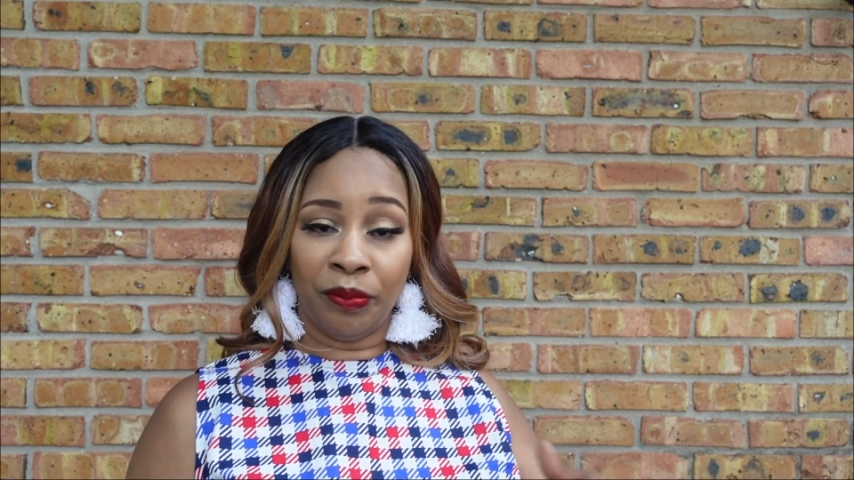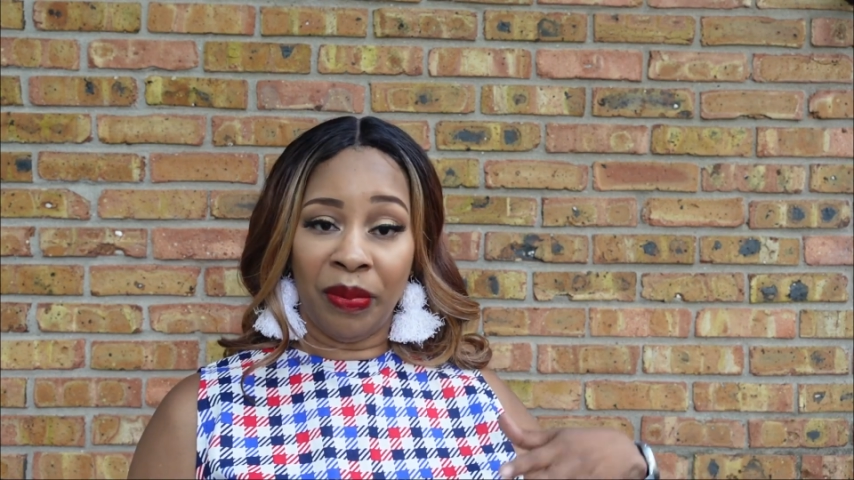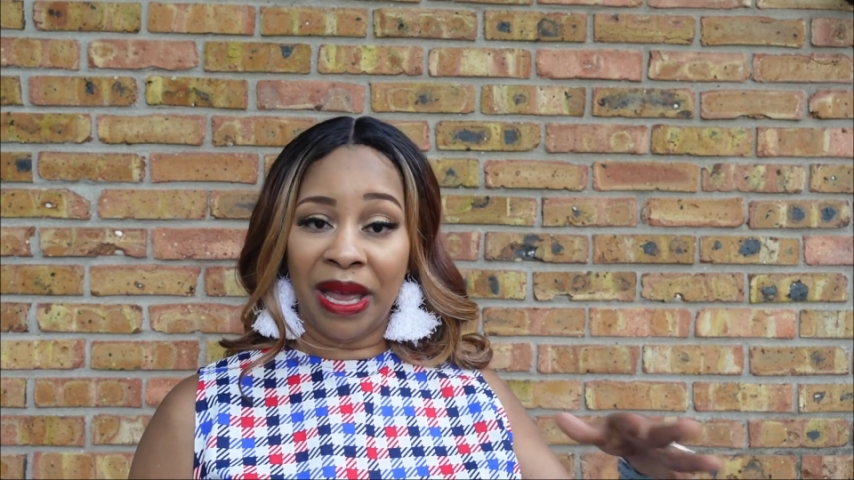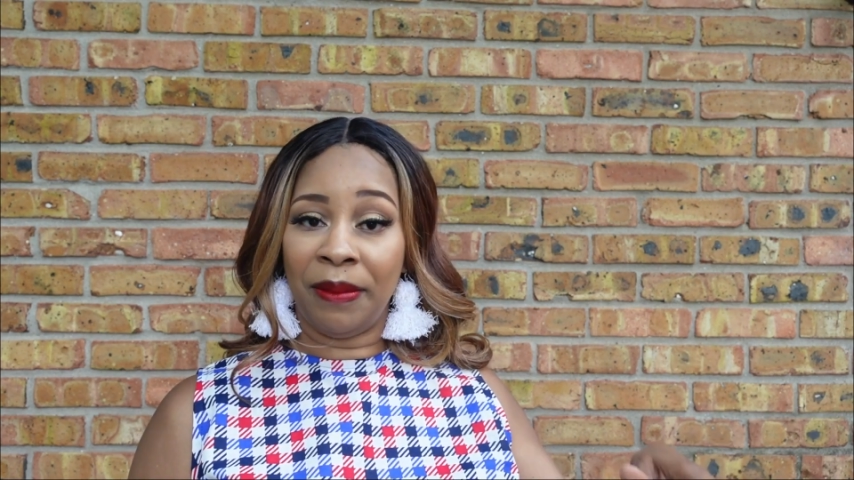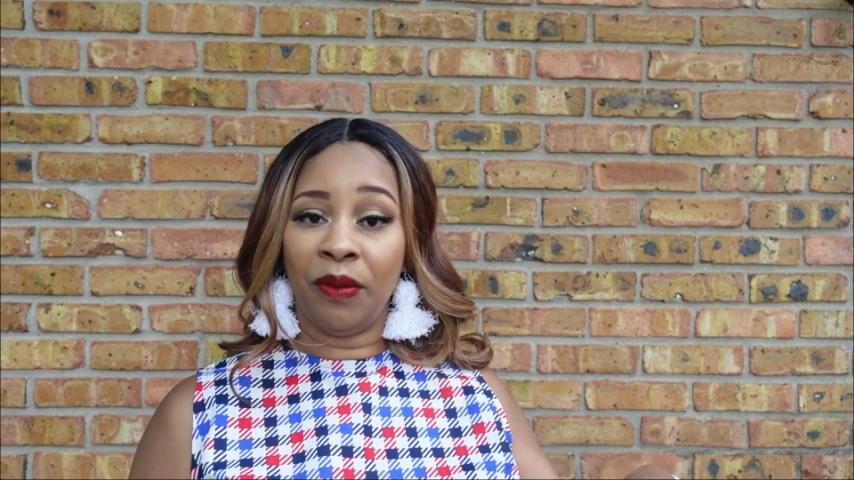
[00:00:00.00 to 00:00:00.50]

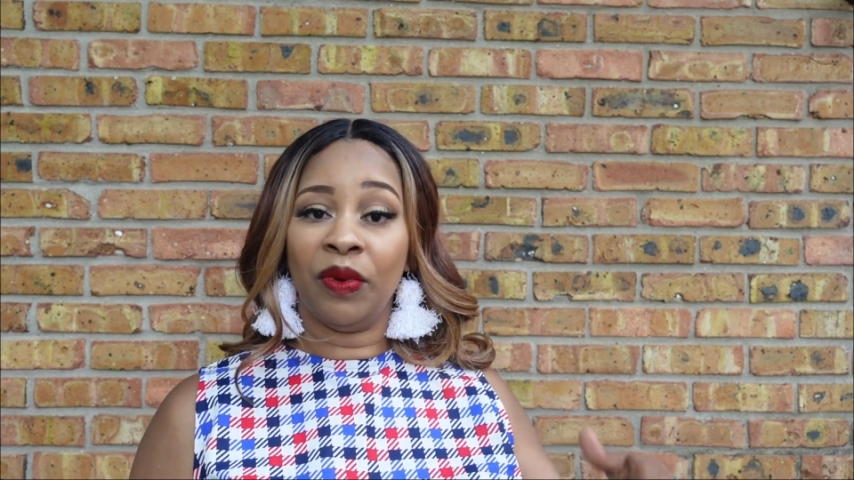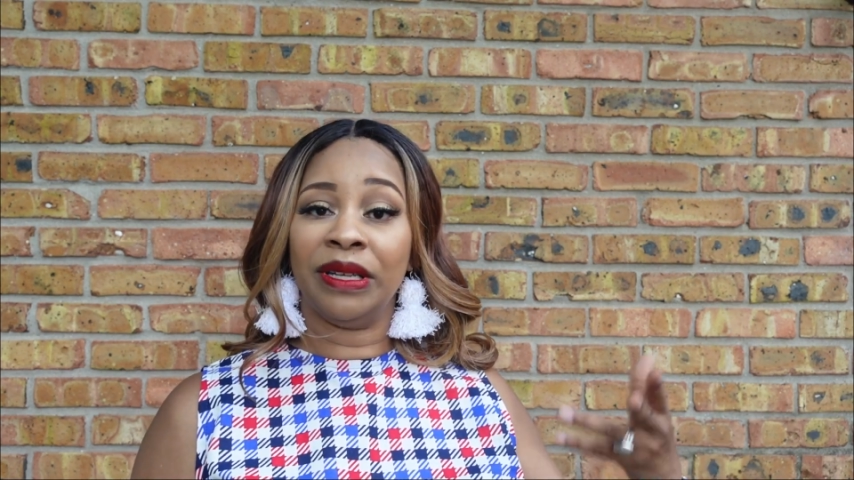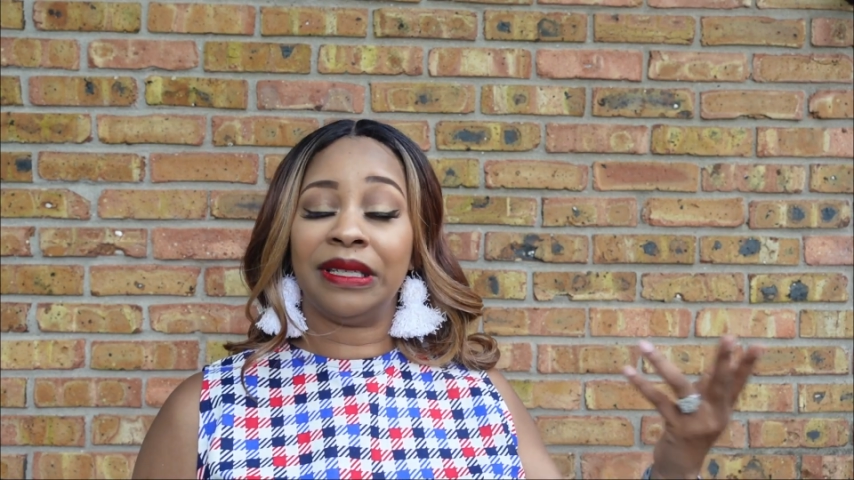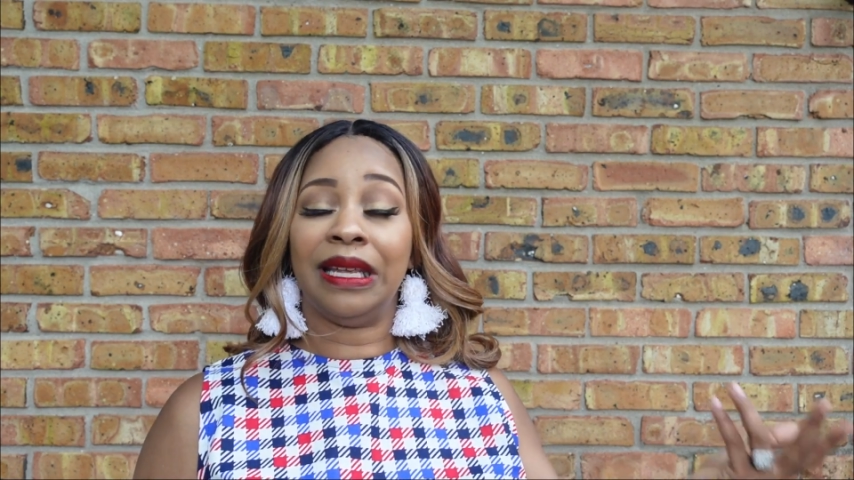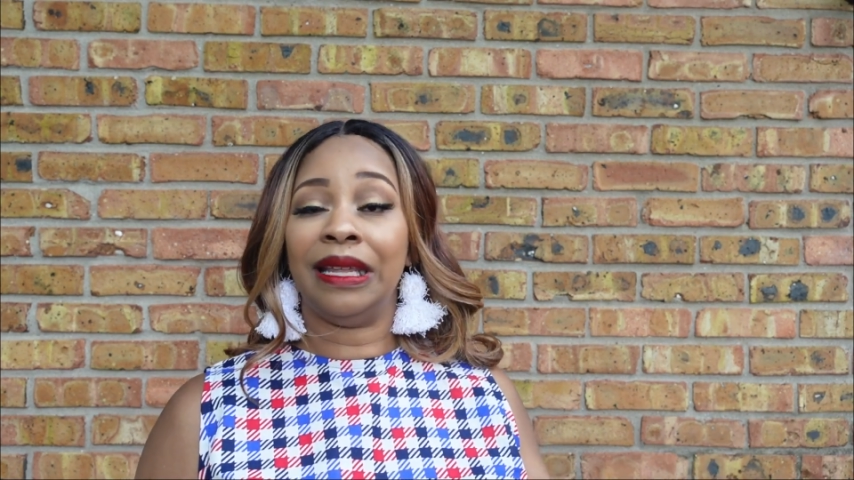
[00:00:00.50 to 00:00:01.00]
baby
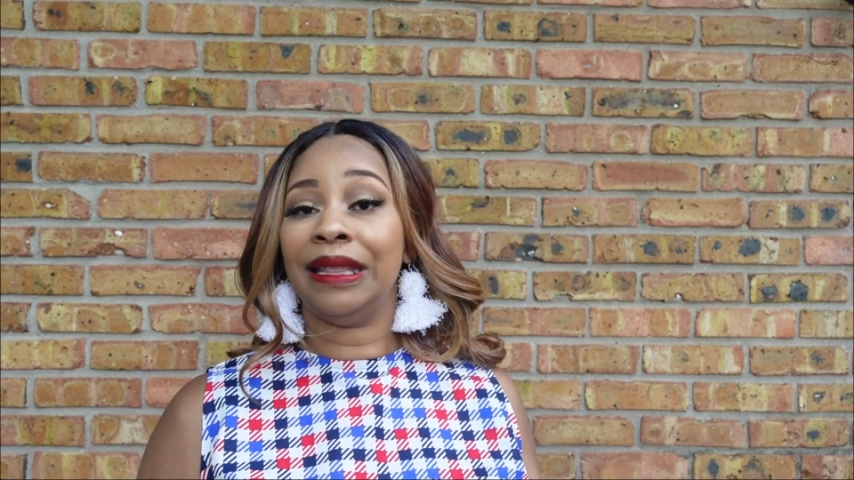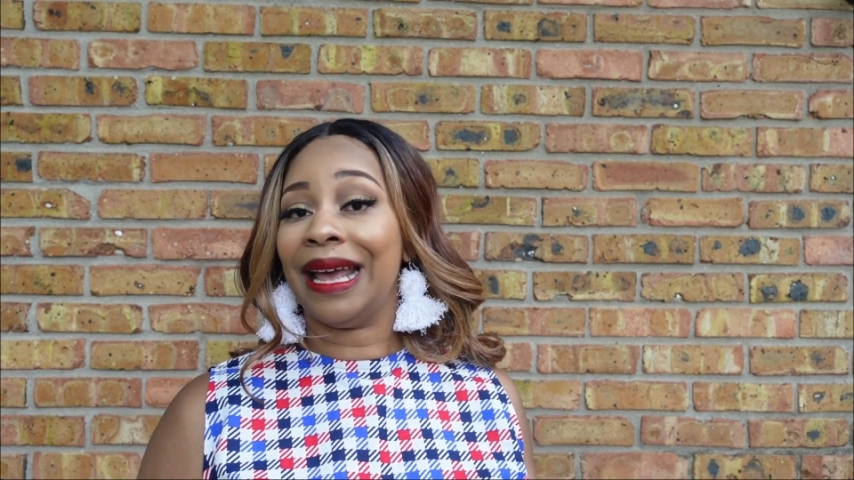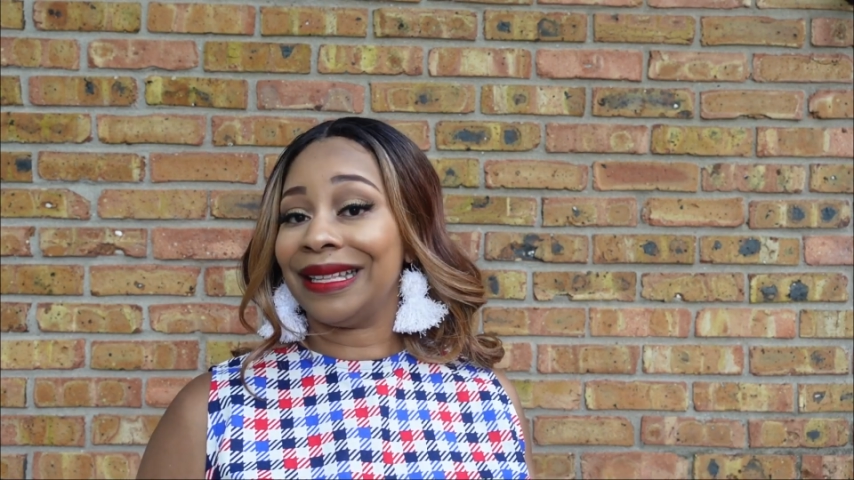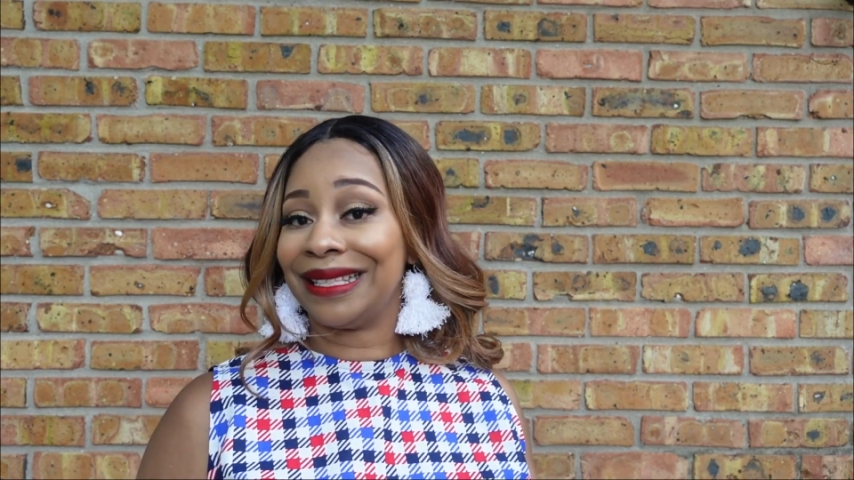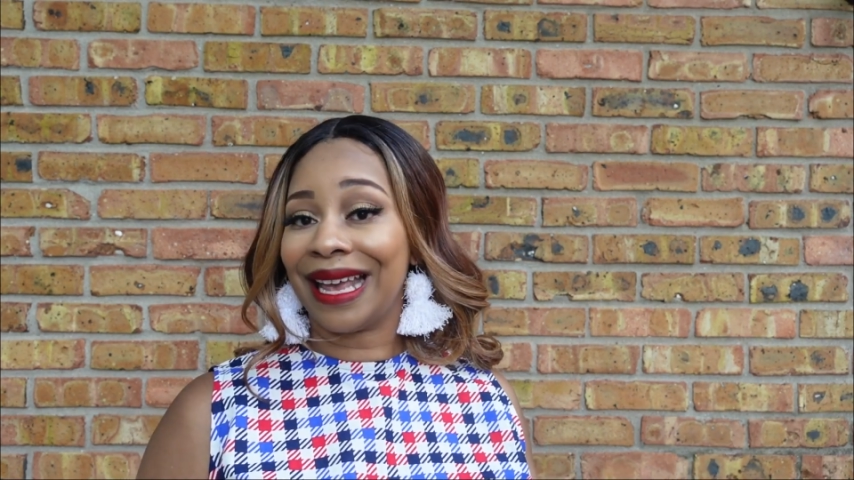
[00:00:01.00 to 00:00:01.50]
was in
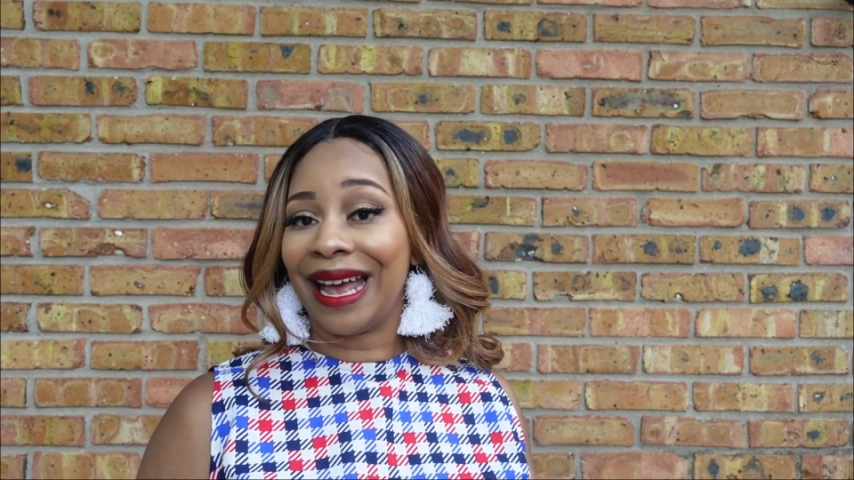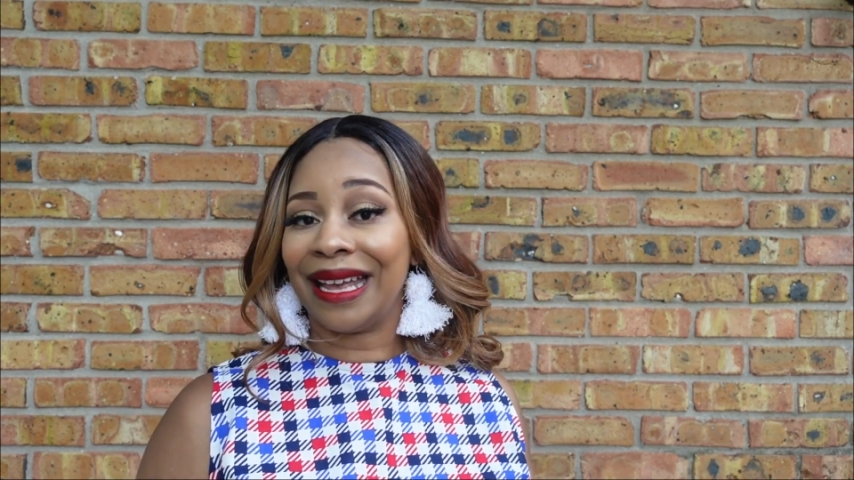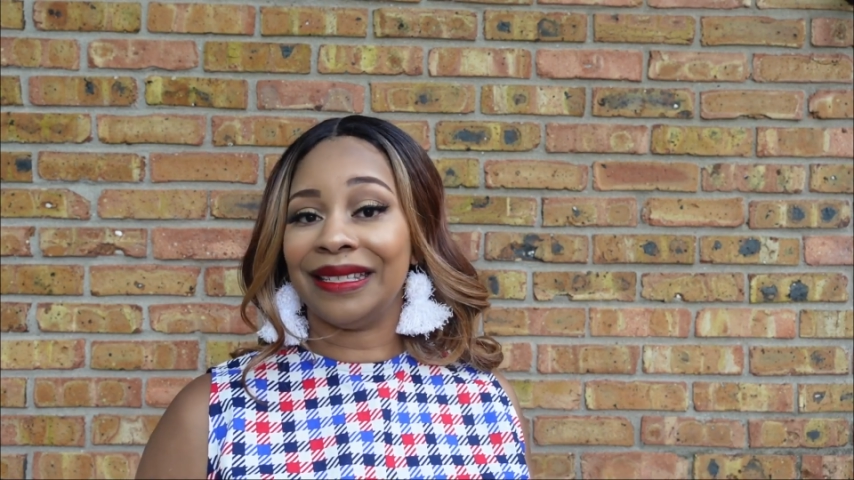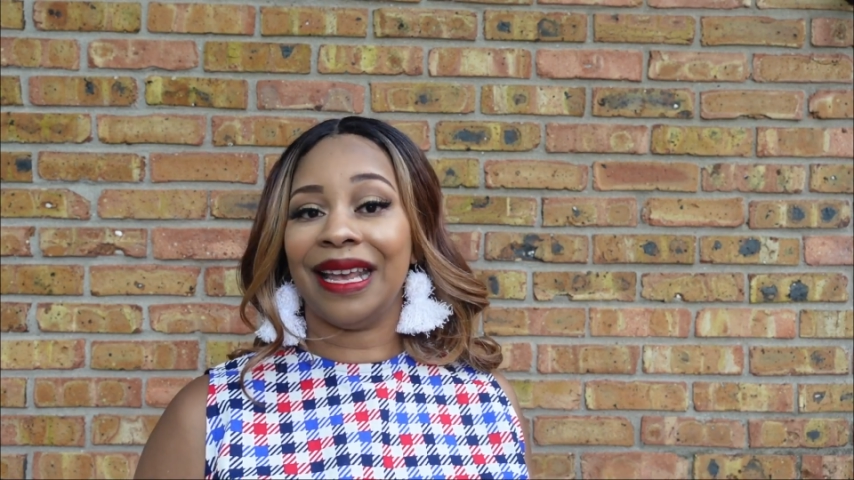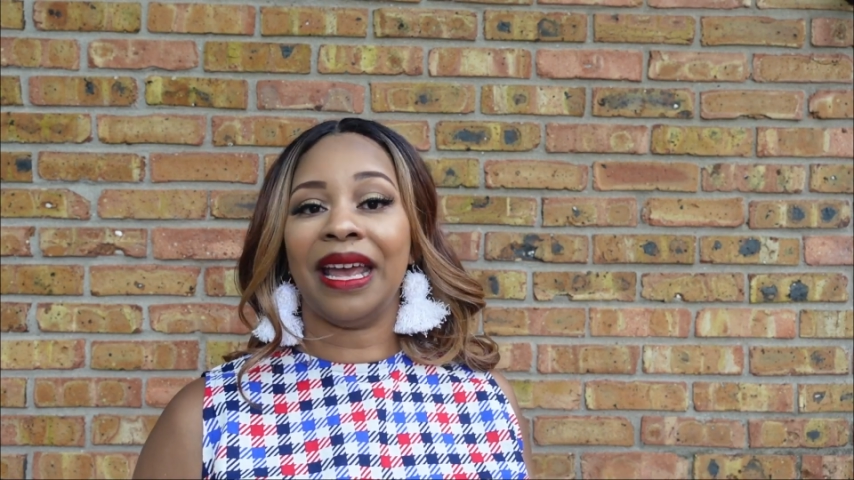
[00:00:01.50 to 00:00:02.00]
that
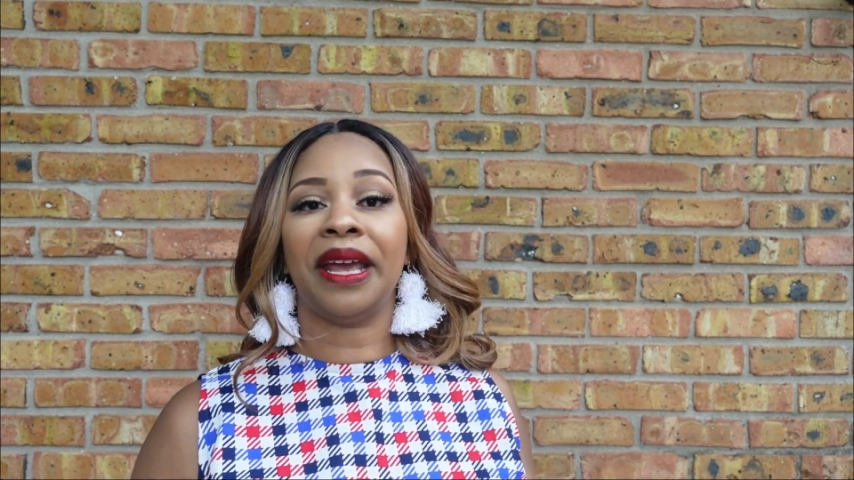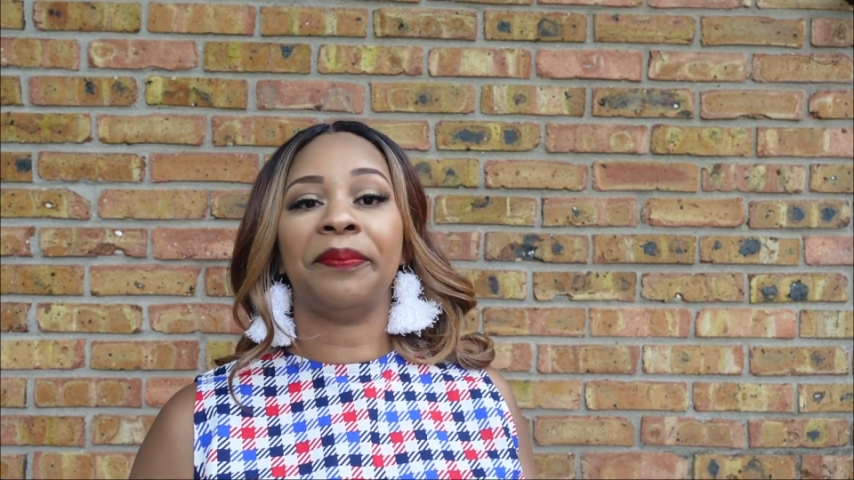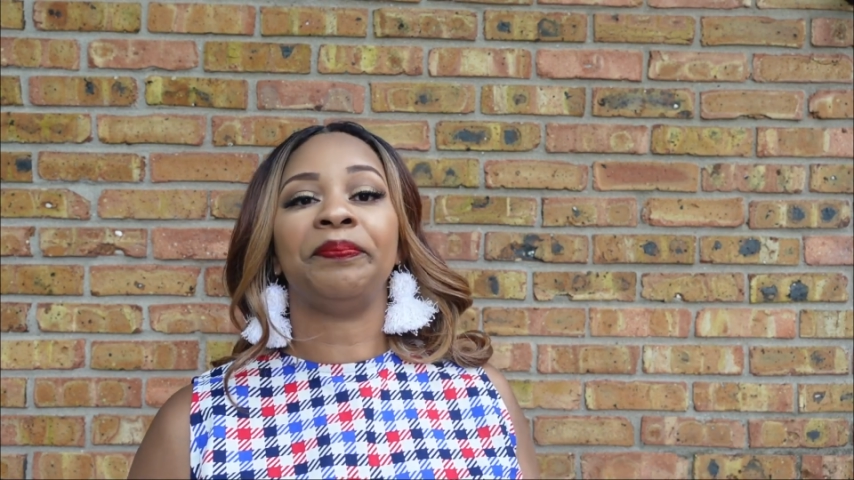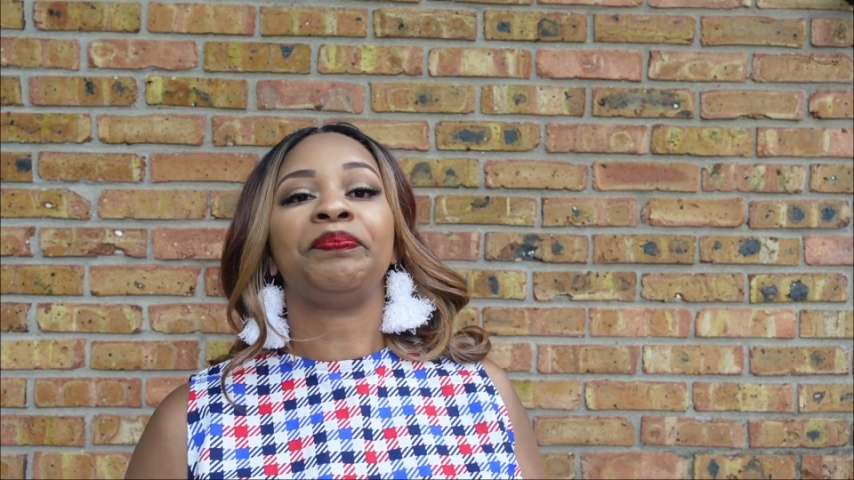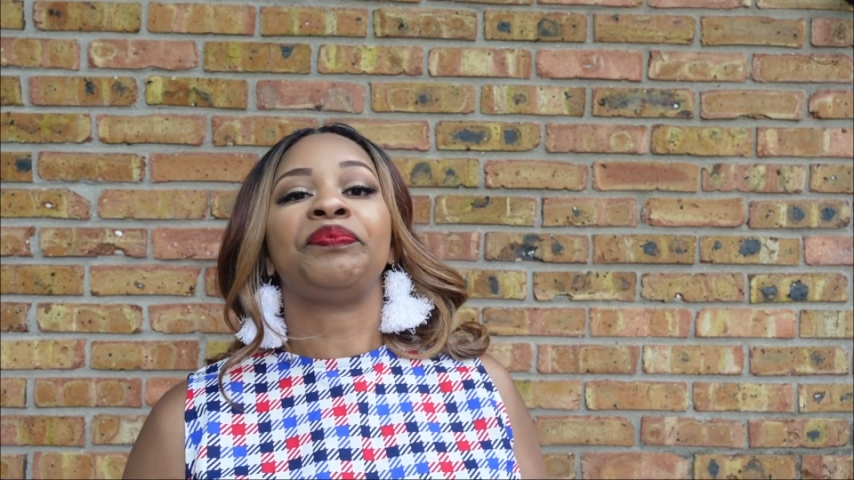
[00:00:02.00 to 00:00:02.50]
size, and